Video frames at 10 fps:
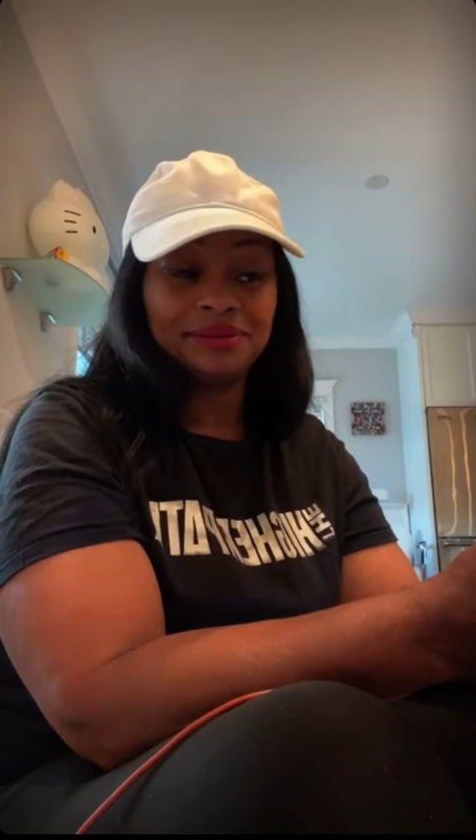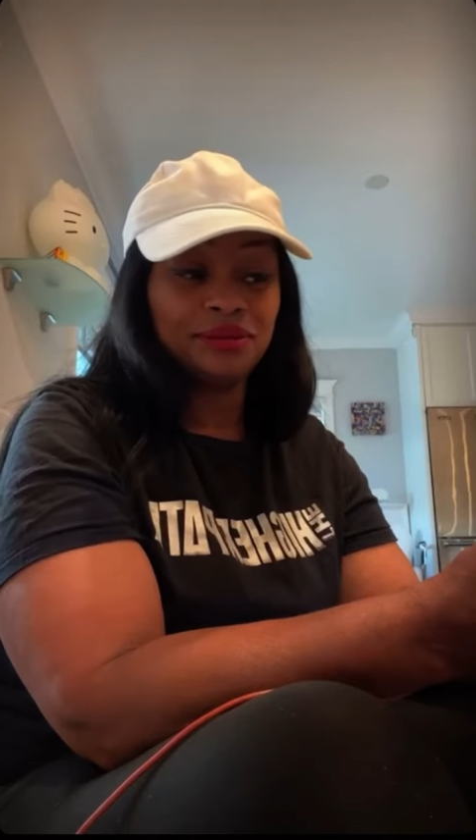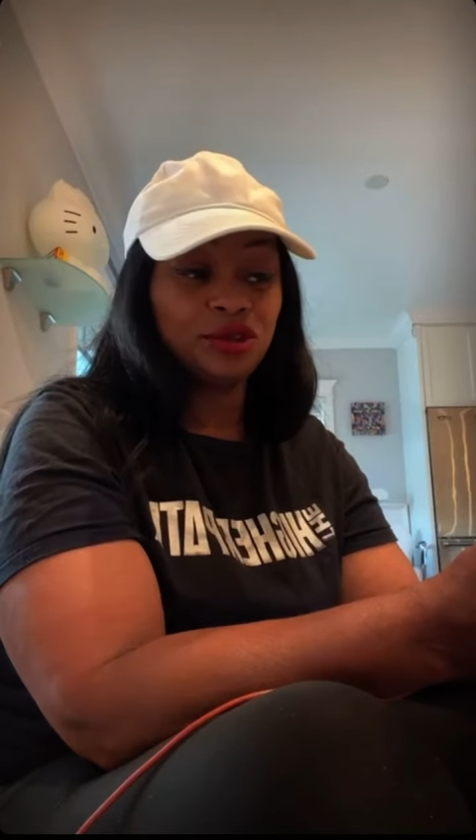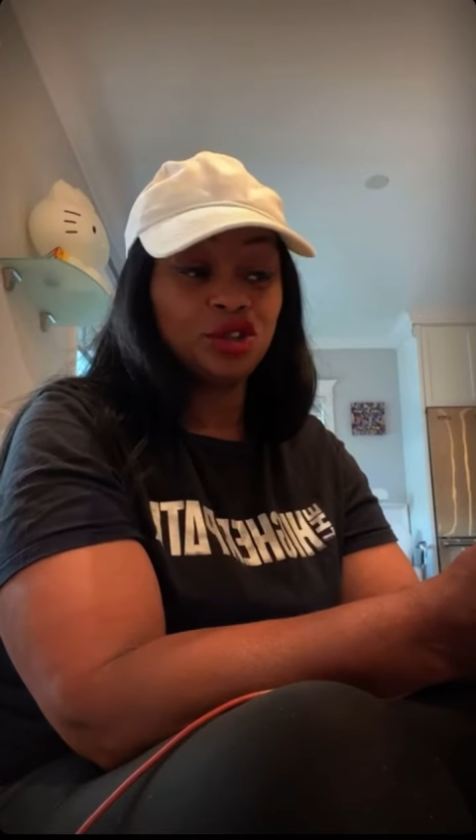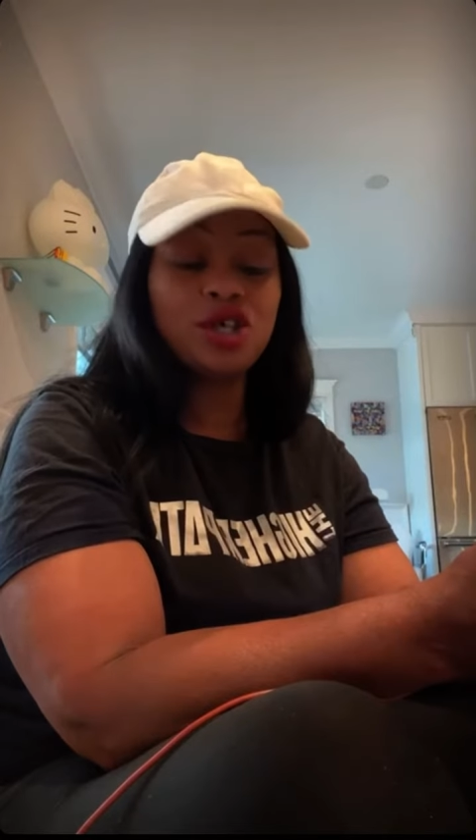
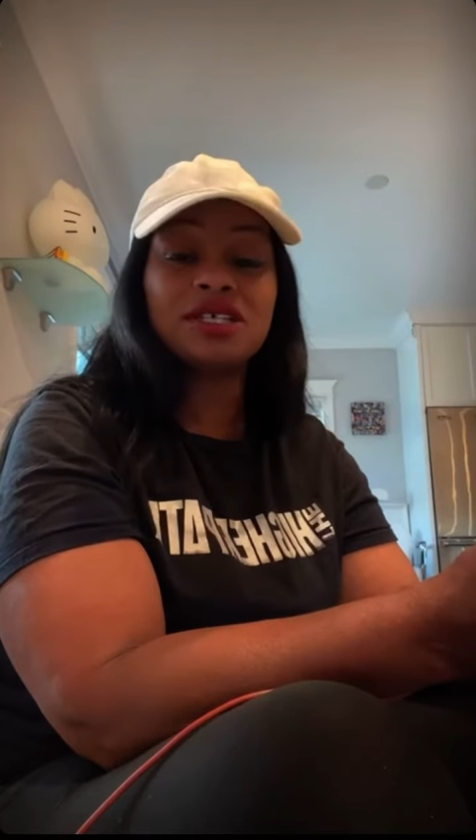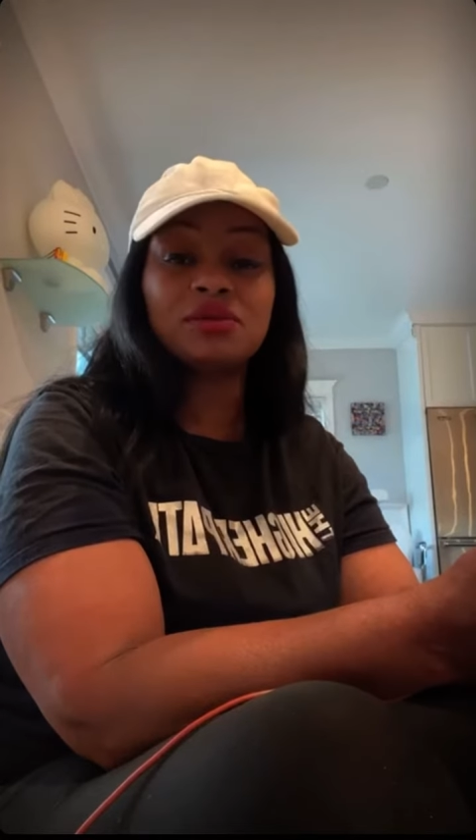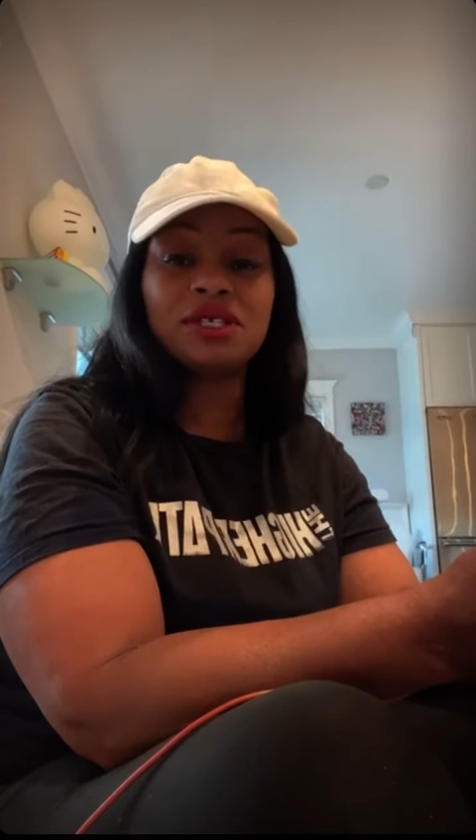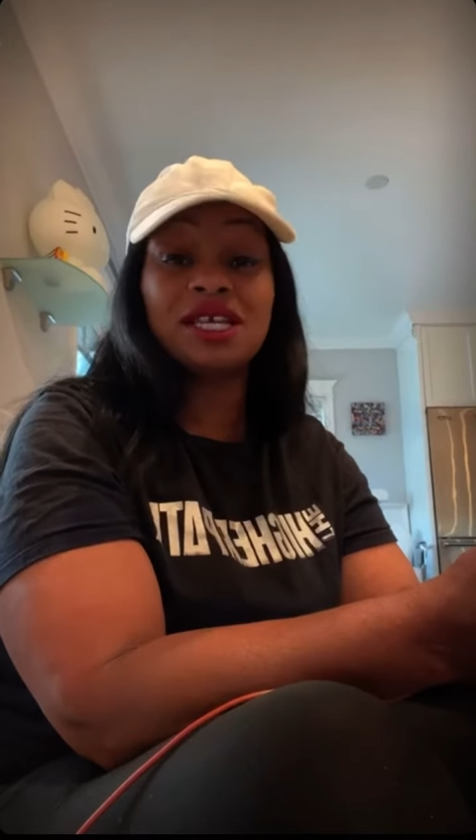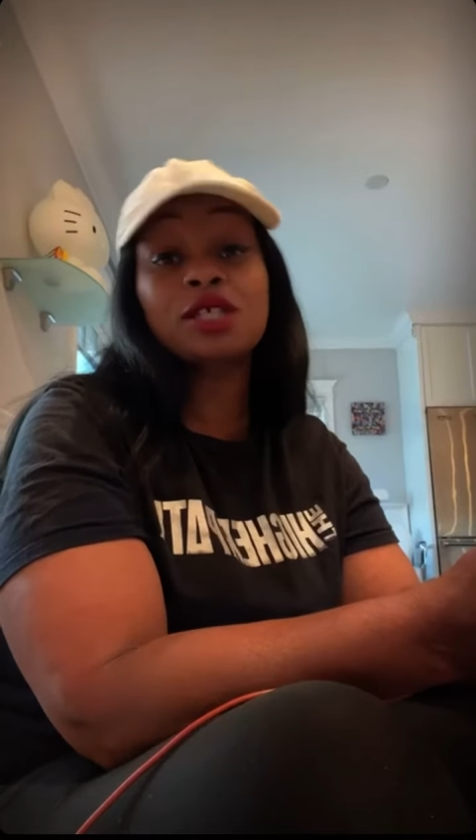Trust me,
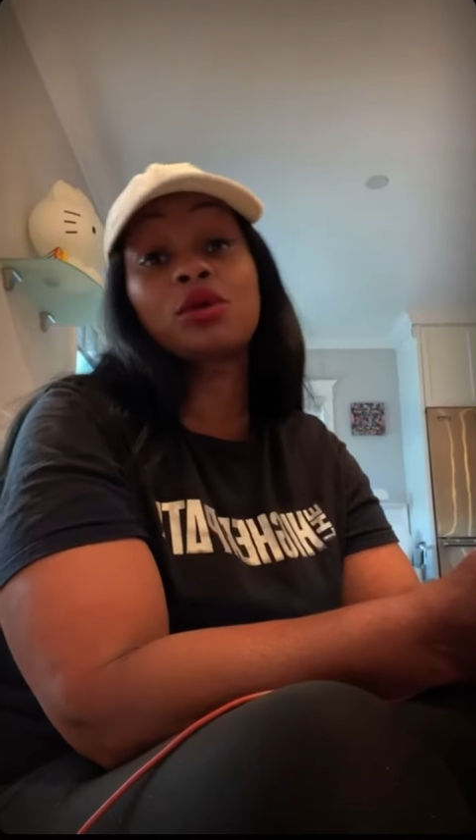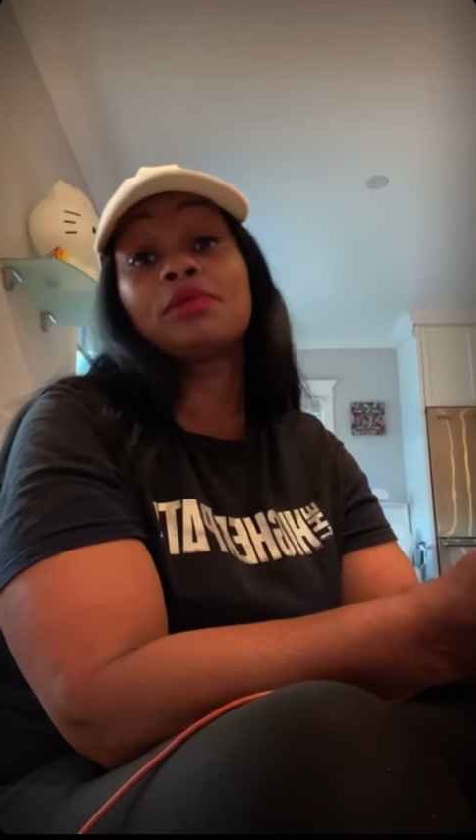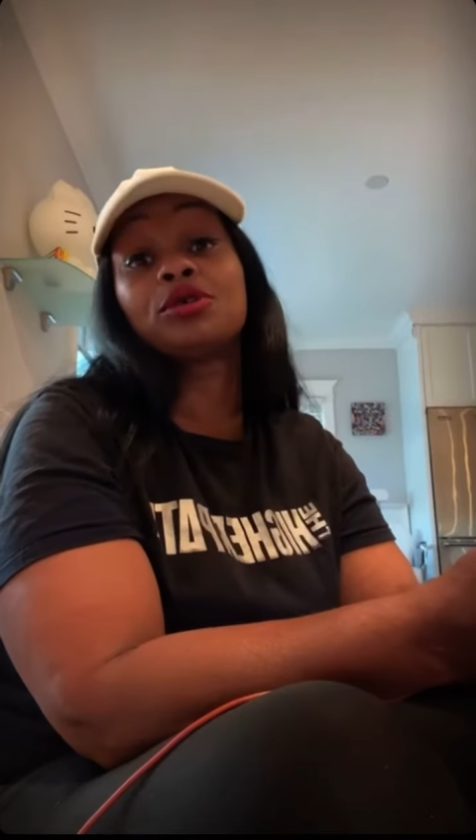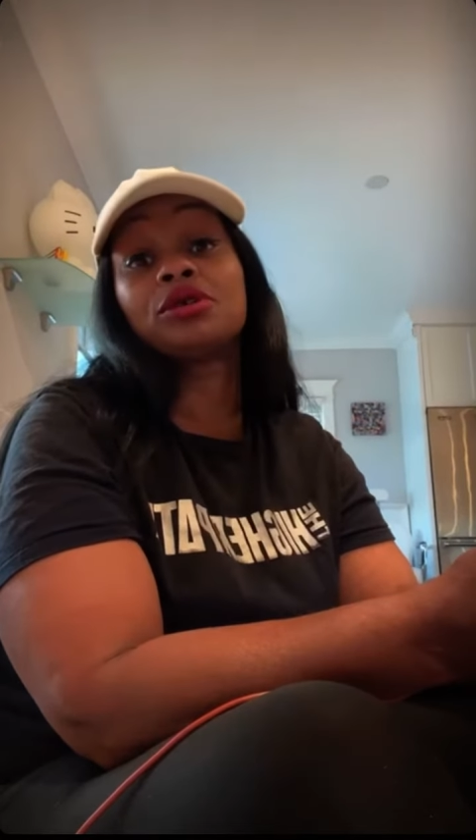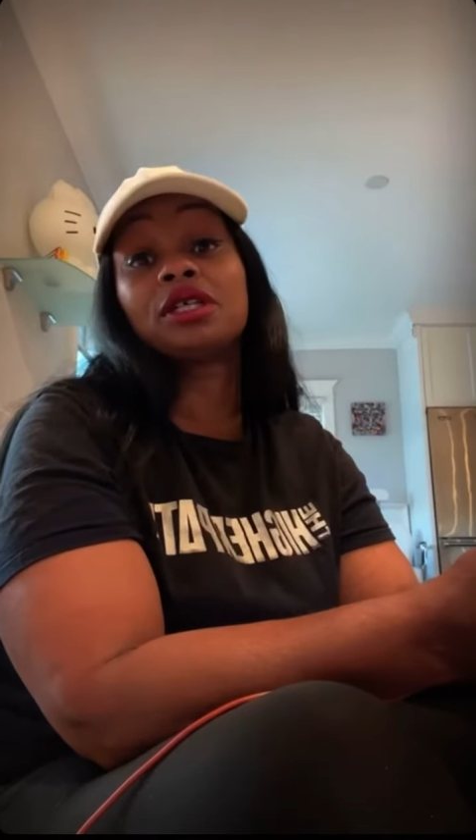that's what I'm
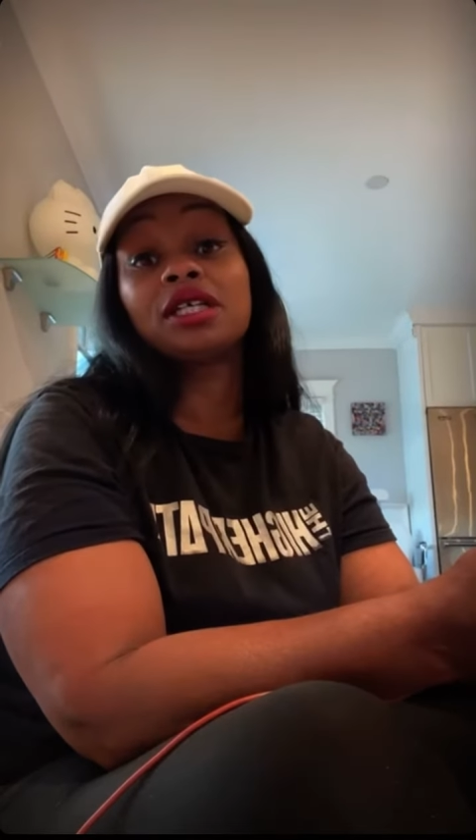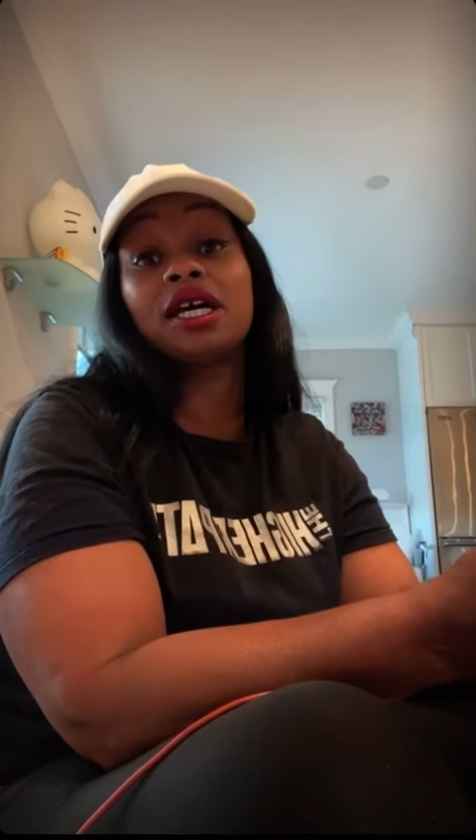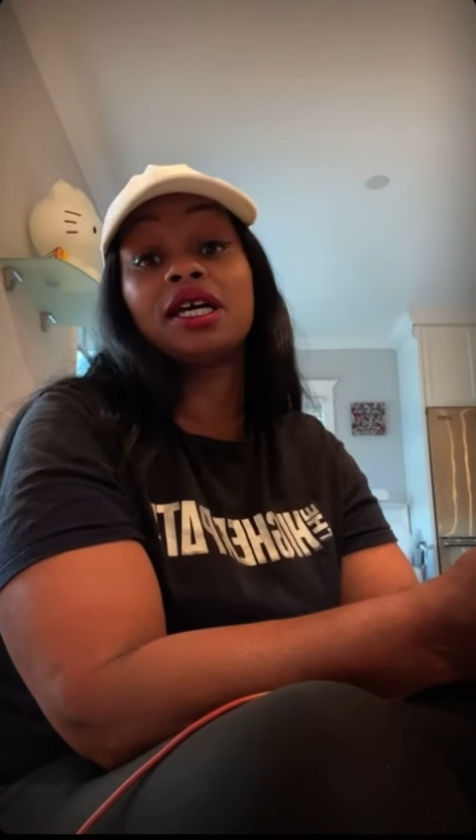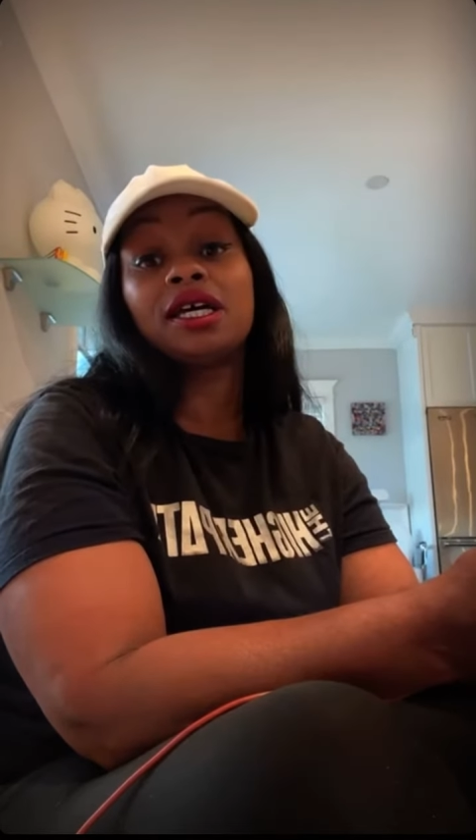doing today.